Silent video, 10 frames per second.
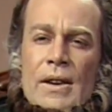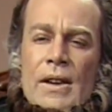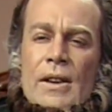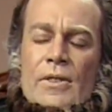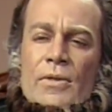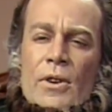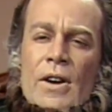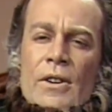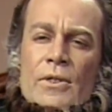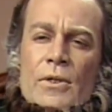It is for
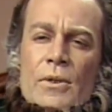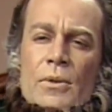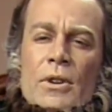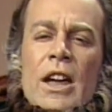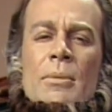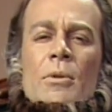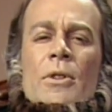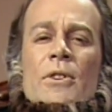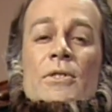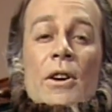us to labor
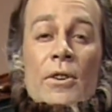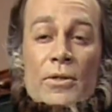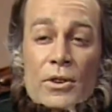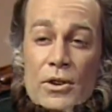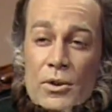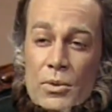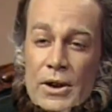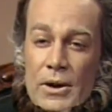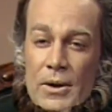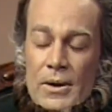with a cheerful
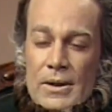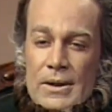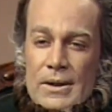goodwill.